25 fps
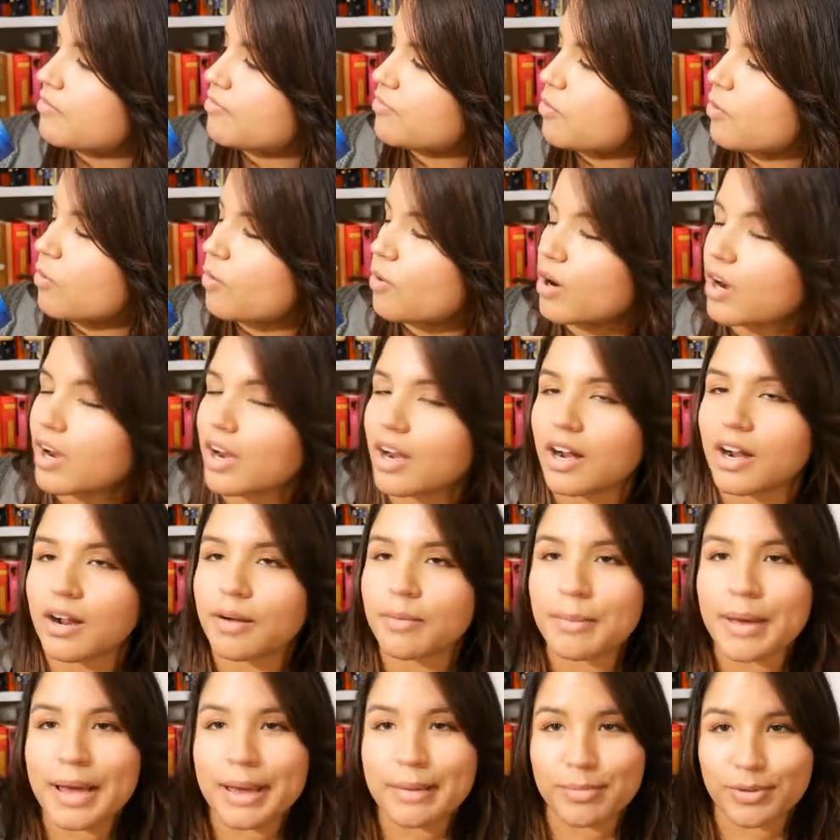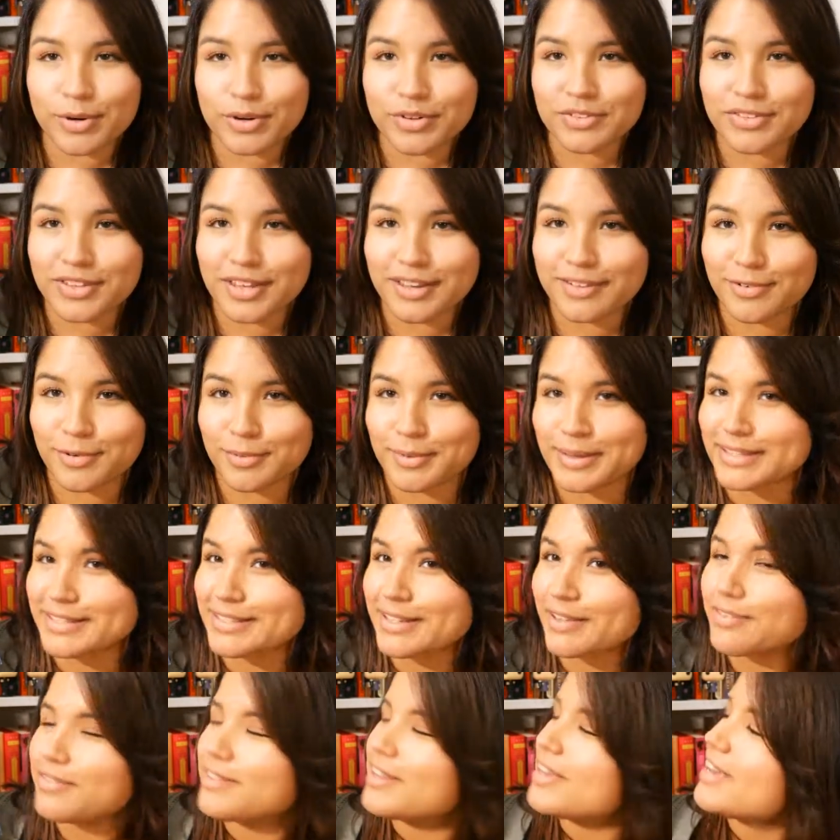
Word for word: for my birthday for myself